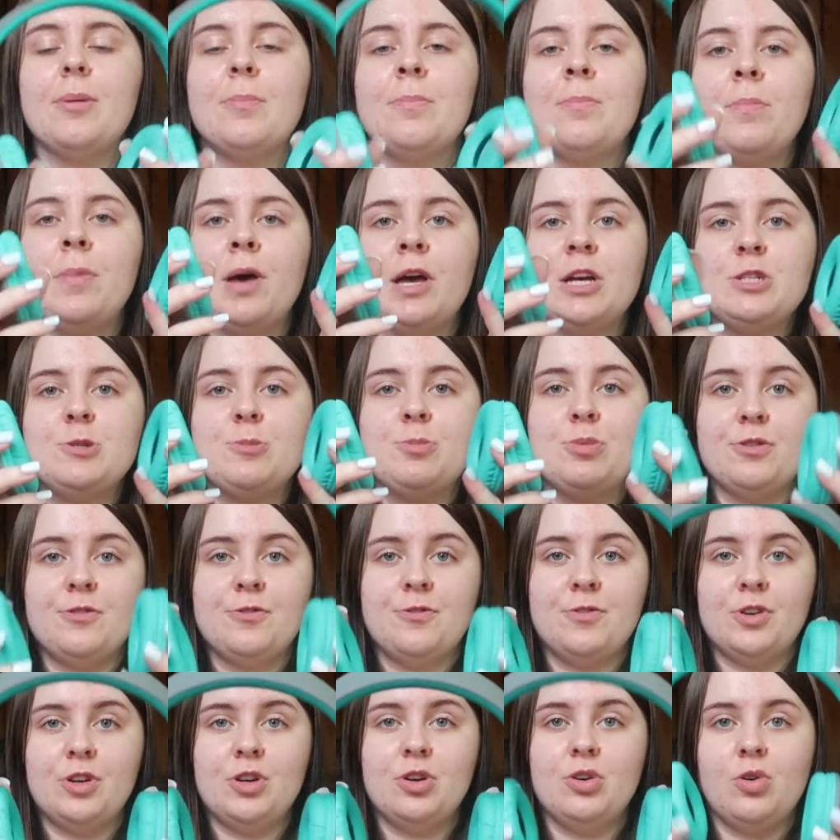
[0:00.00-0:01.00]
much
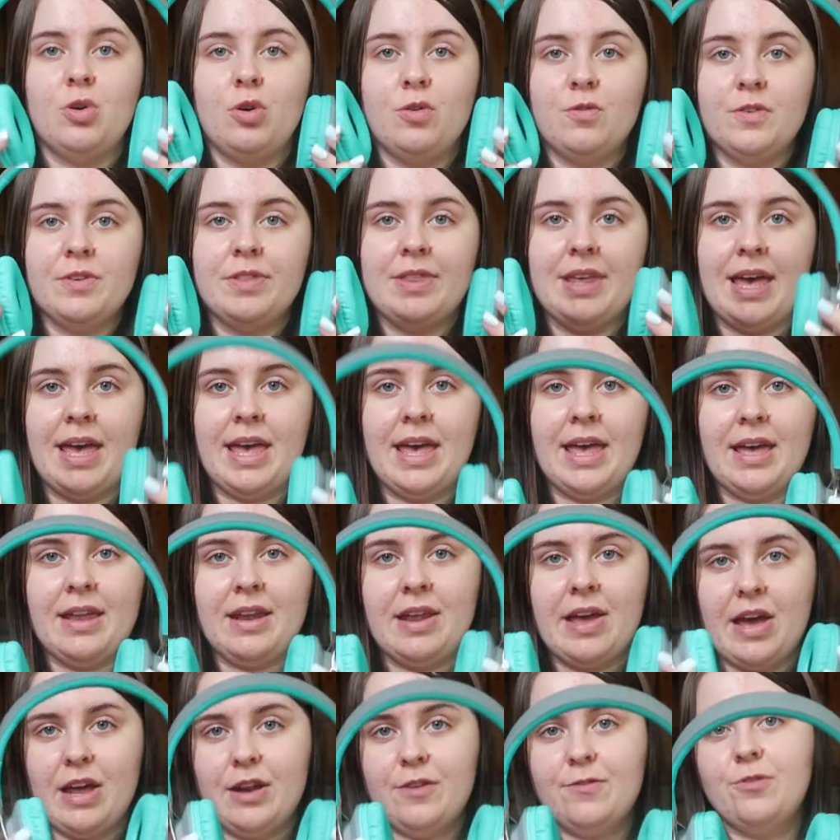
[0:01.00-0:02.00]
prefer over-the-head
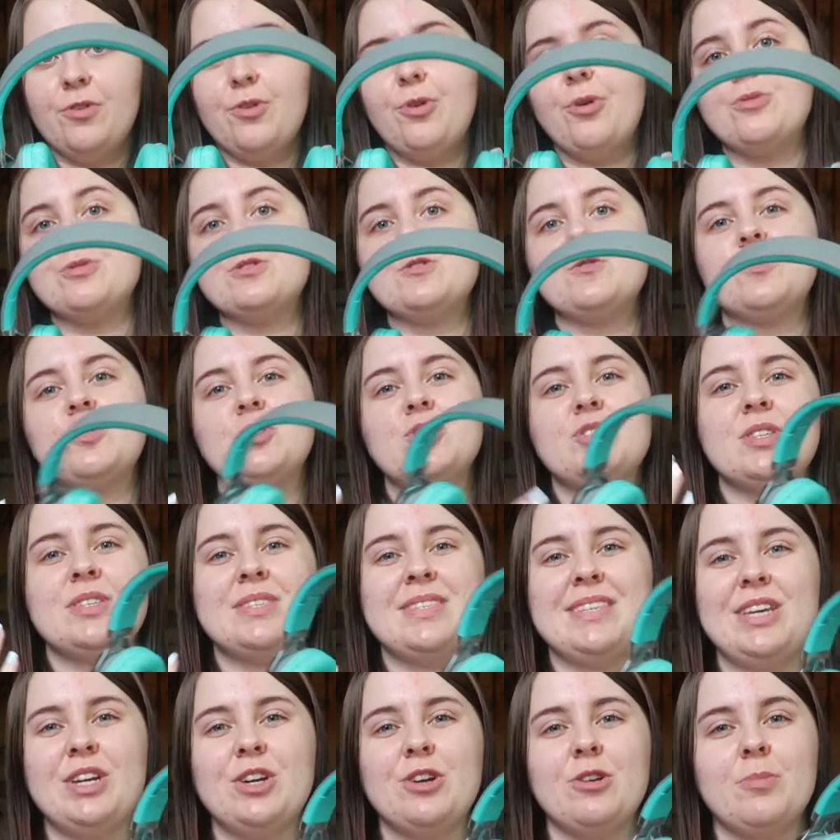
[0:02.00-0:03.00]
headphones versus
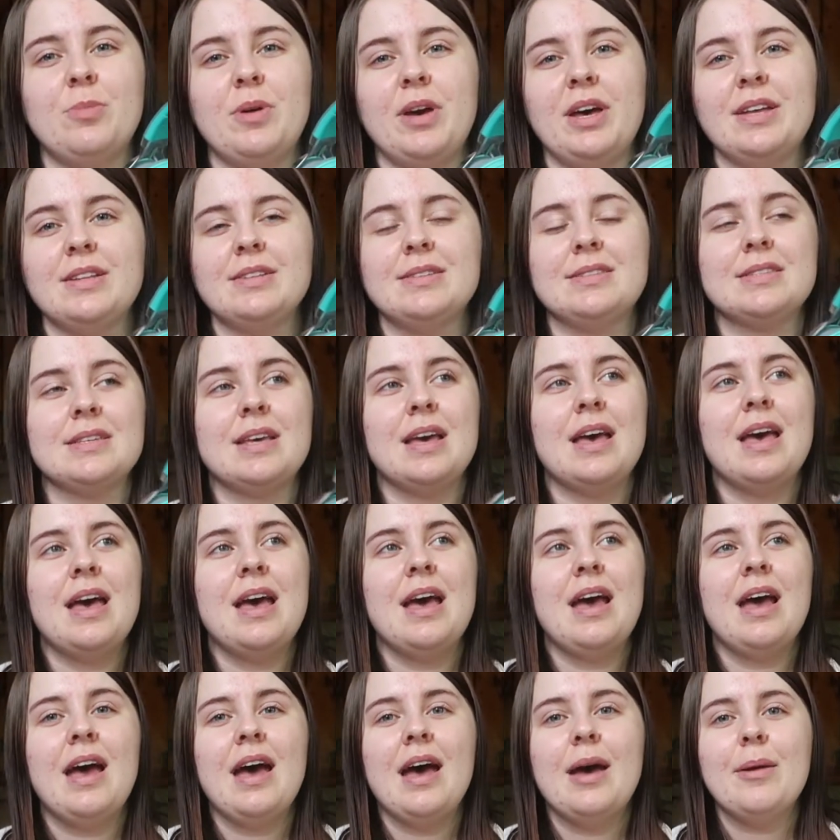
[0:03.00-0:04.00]
earbuds.
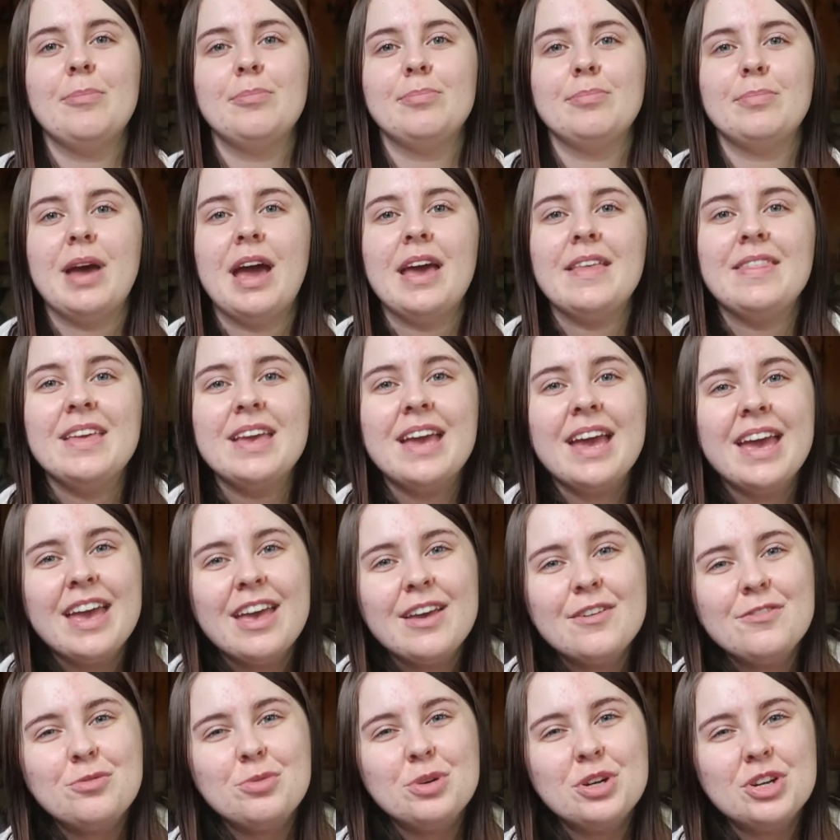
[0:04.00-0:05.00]
I think
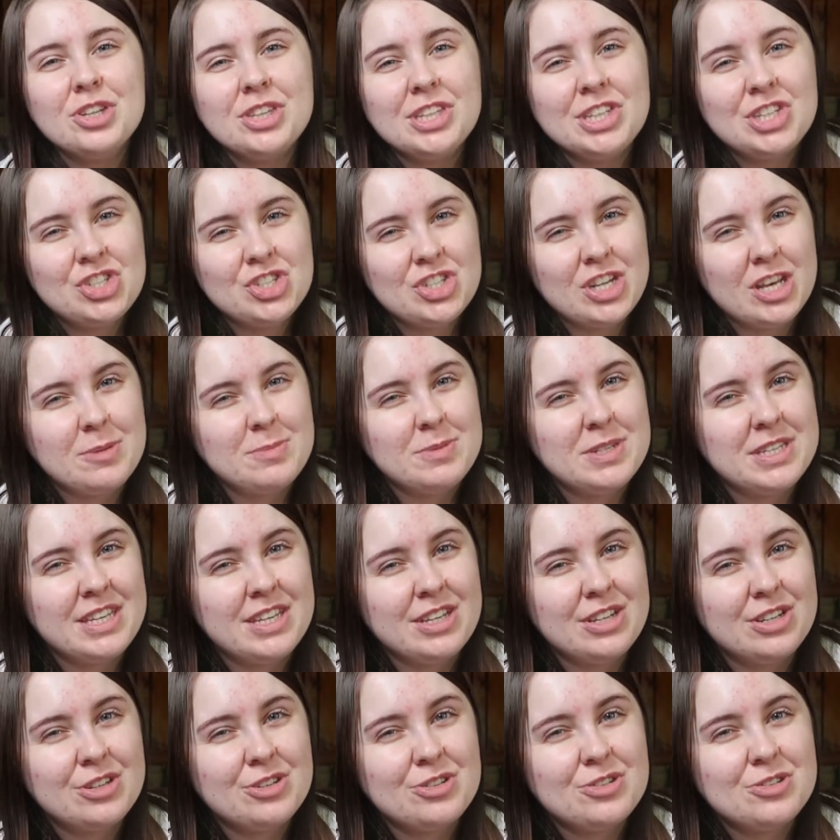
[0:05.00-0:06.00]
I have weirdly shaped
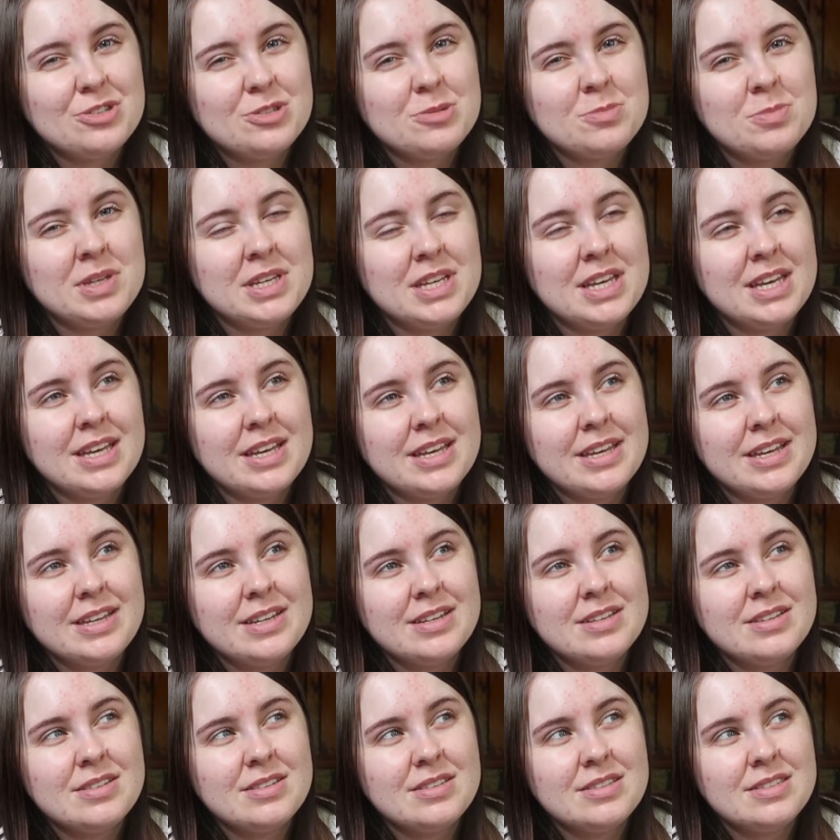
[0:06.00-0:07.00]
ears
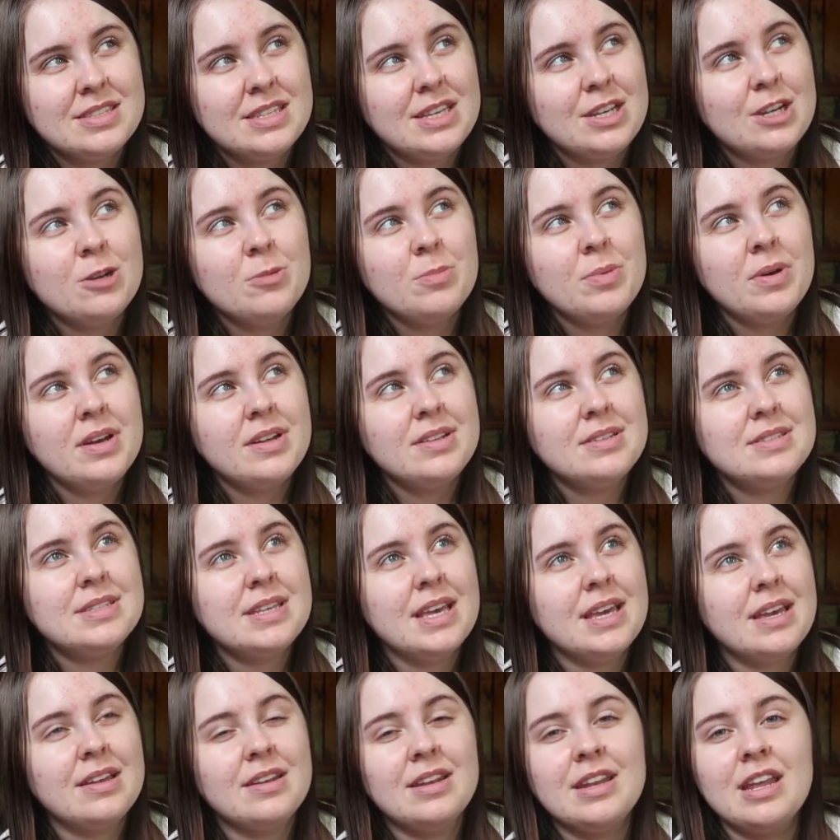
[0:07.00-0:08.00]
because earbuds
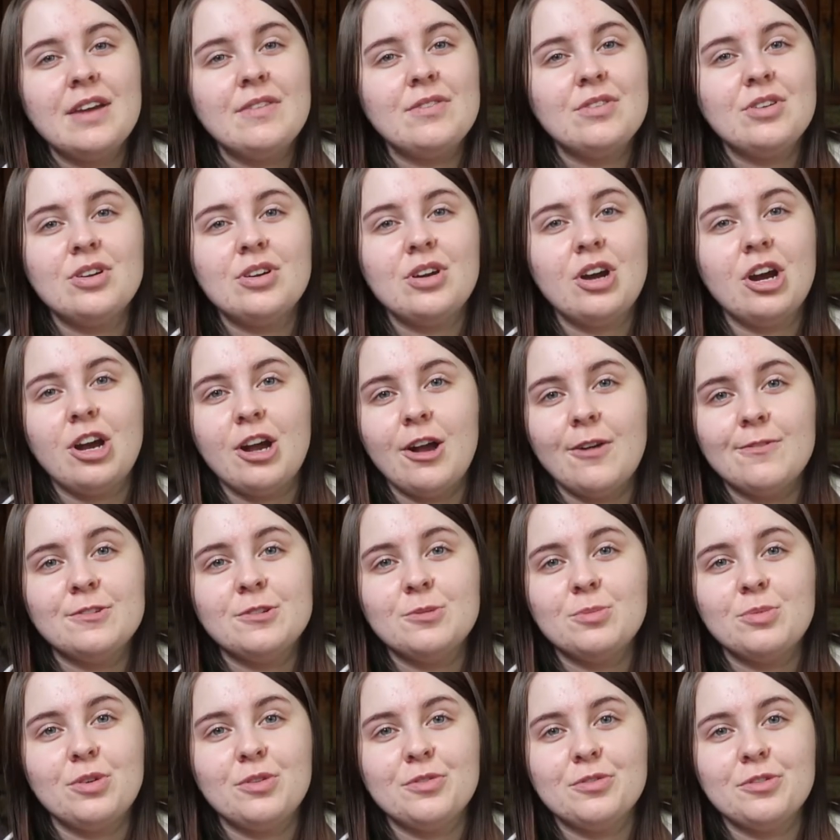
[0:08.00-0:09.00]
like never are
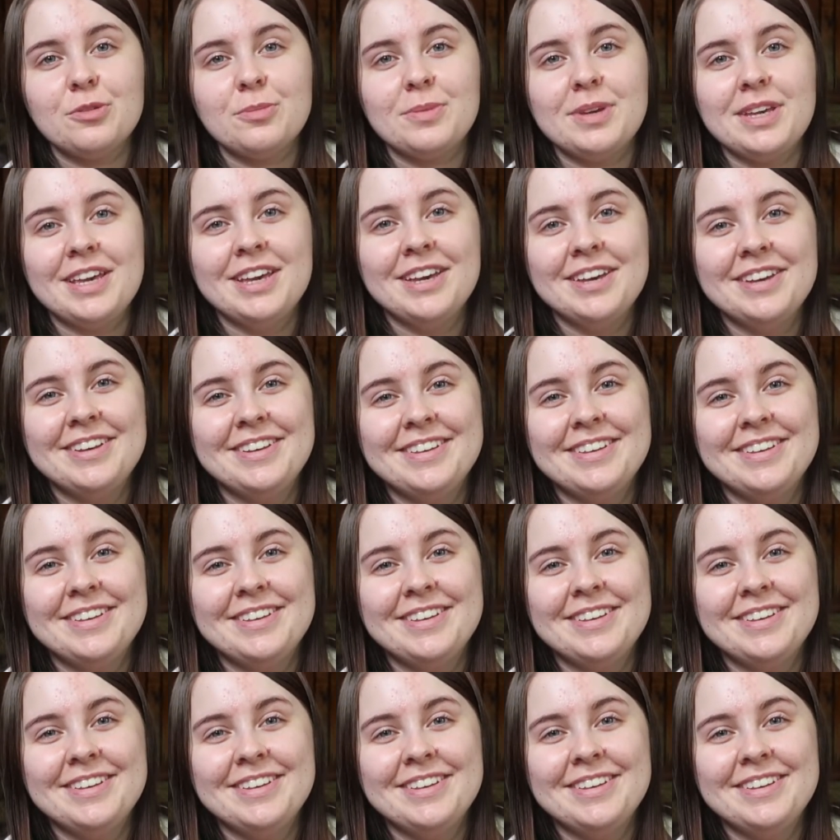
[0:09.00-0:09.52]
comfortable for me.